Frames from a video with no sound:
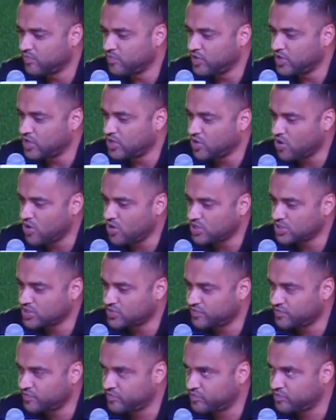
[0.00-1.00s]
We launched
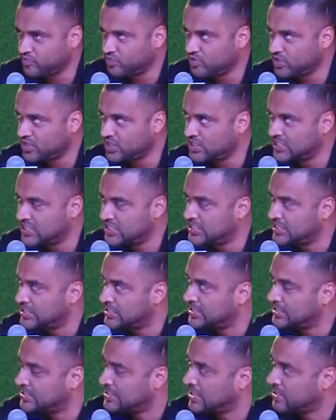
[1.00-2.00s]
food
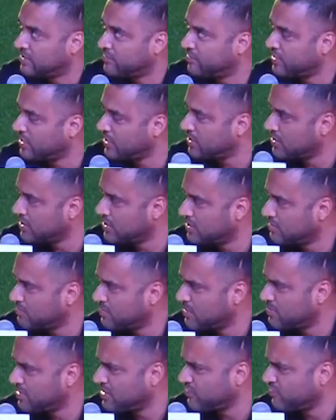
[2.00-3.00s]
delivery
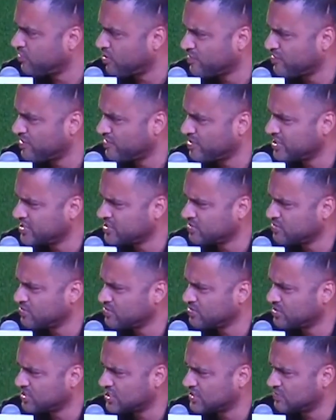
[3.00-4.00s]
maybe 45 days ago,
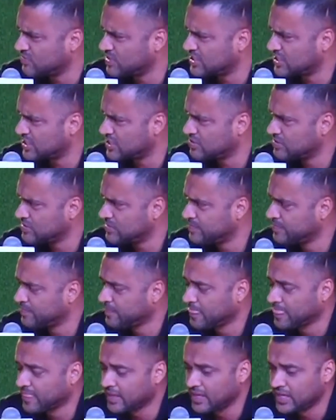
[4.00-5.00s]
six weeks ago.
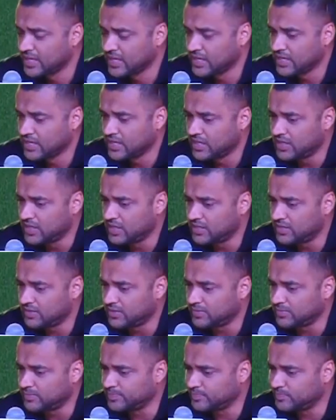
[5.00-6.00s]

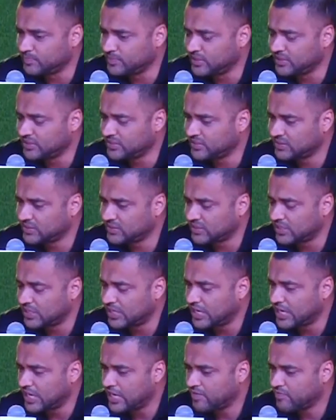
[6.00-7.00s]
Um, this
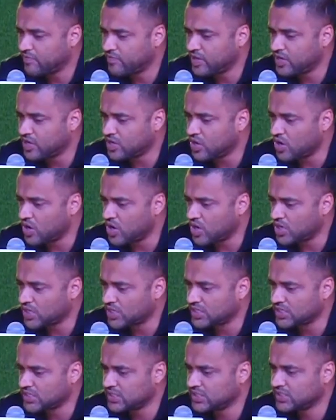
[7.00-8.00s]
Sunday, we got
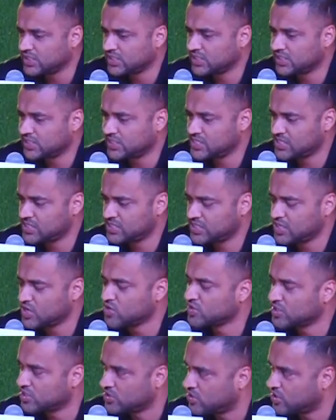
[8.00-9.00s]

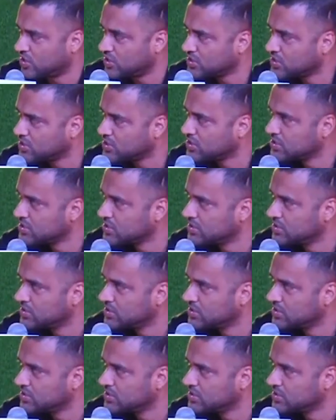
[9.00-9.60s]
6,000 orders